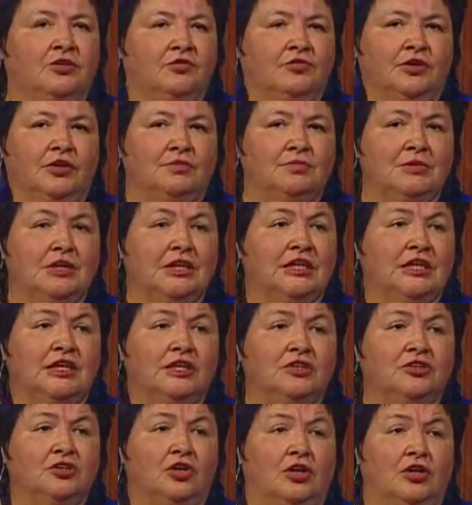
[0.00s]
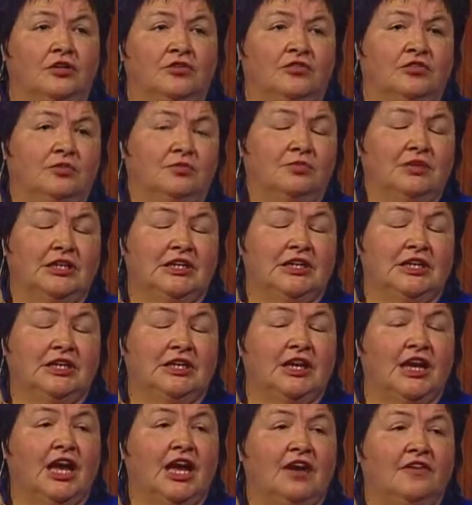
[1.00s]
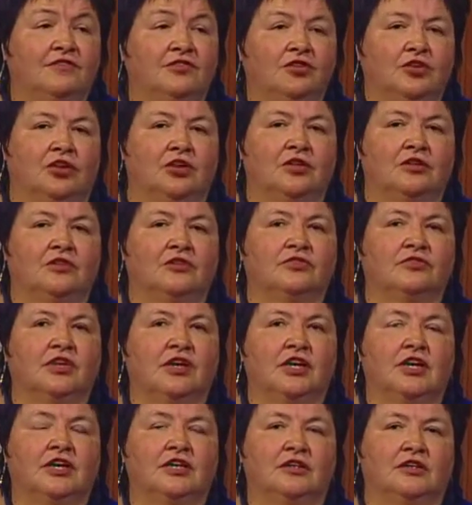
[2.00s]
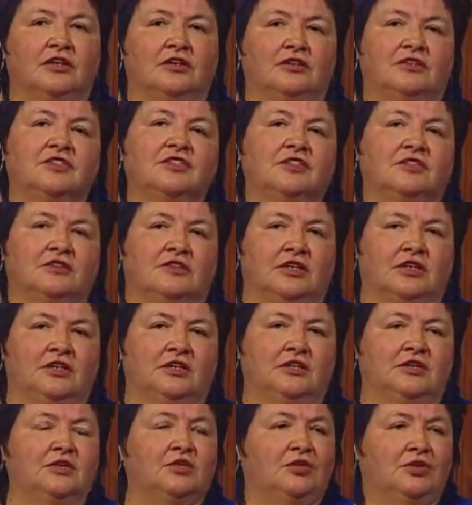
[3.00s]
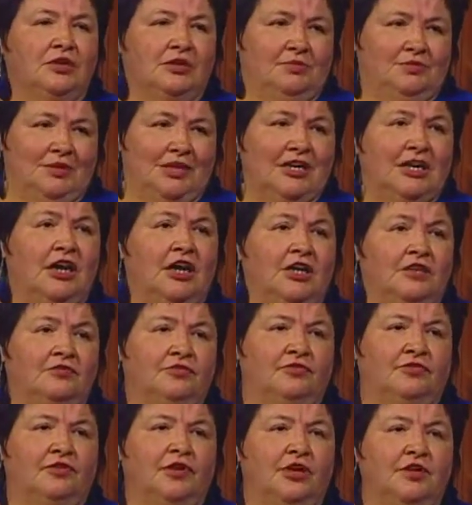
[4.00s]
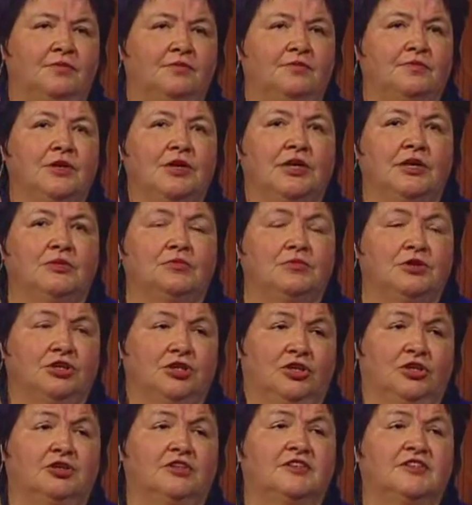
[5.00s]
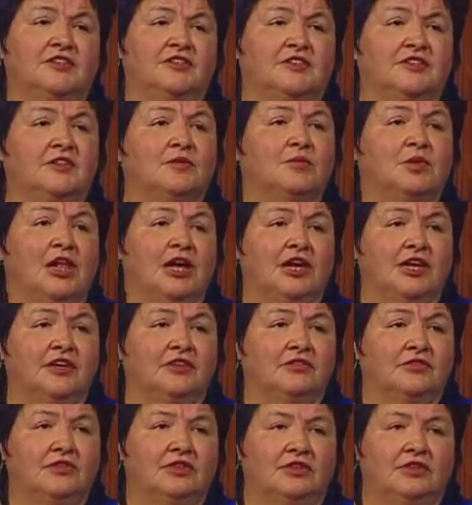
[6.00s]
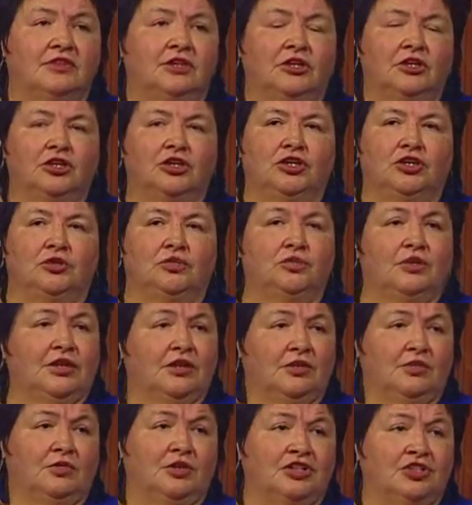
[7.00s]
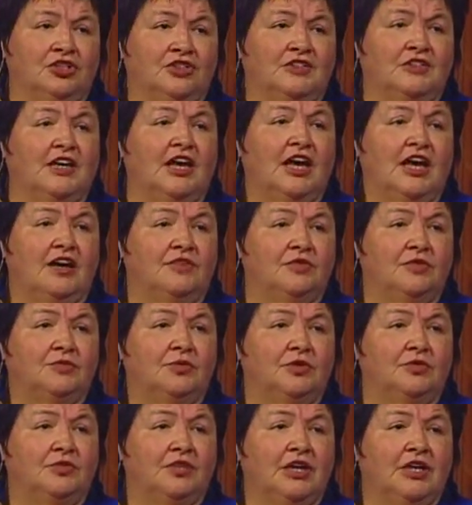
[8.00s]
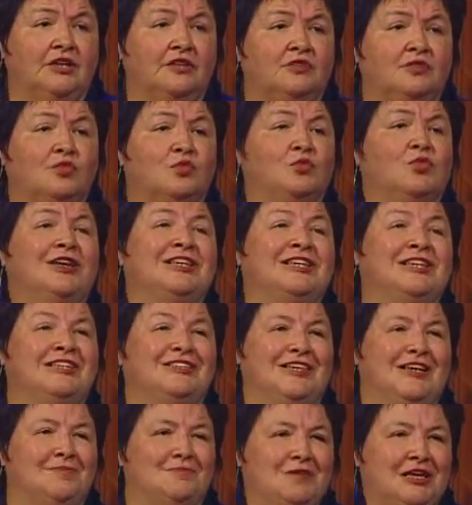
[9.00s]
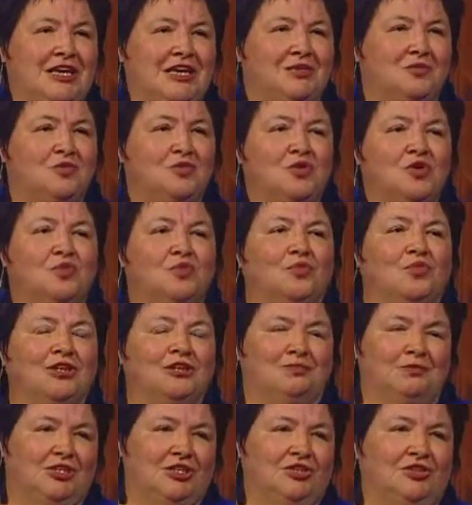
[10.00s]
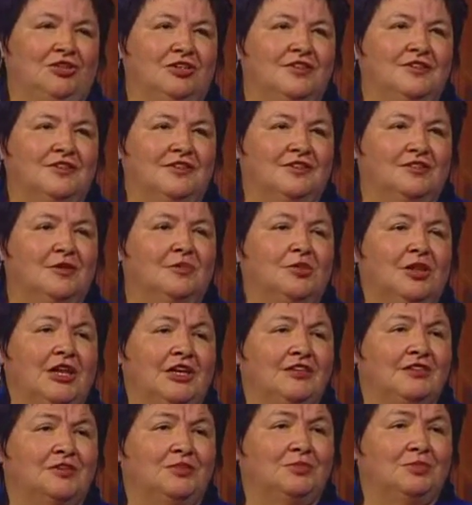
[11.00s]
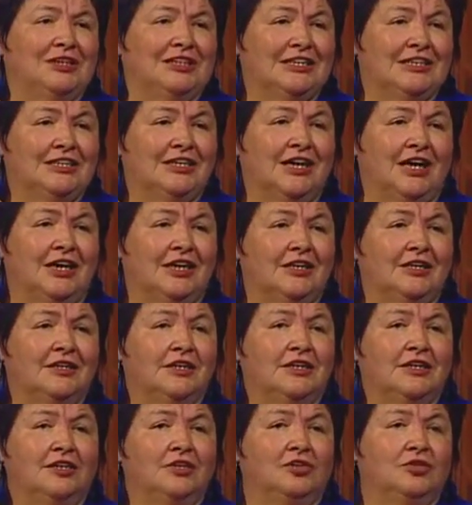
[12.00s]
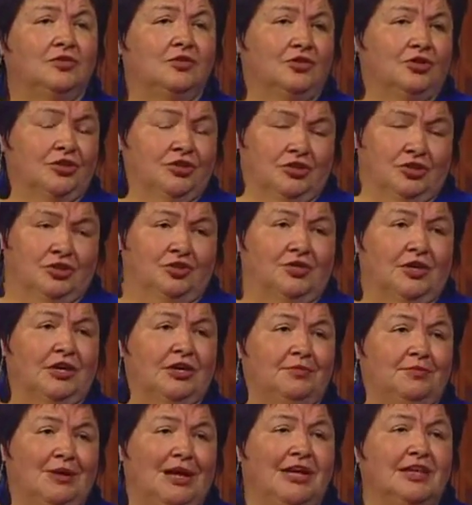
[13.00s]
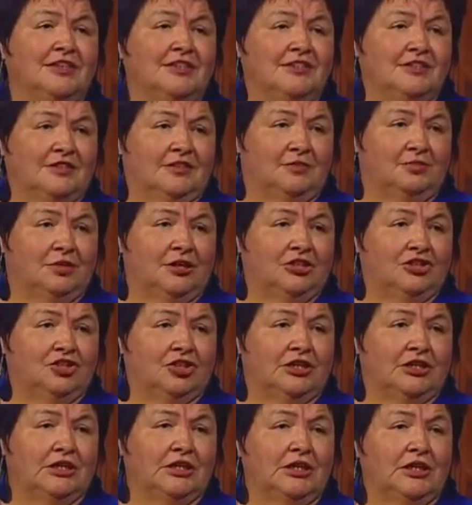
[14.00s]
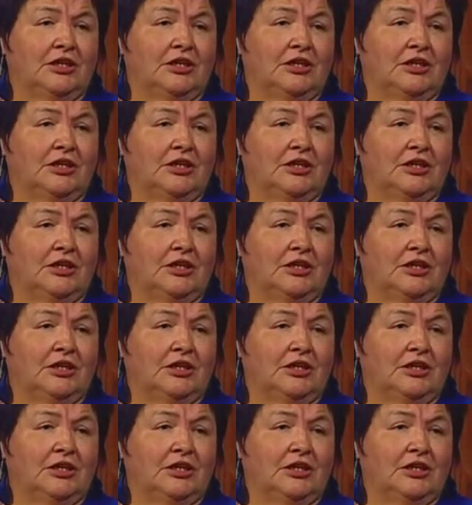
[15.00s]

over a million dollars a million and a half dollars that are that is going to be cut from materials and supplies. And, you know, one of the questions I have about that is what does that mean? What materials and supplies are being cut in order to try to balance the budget,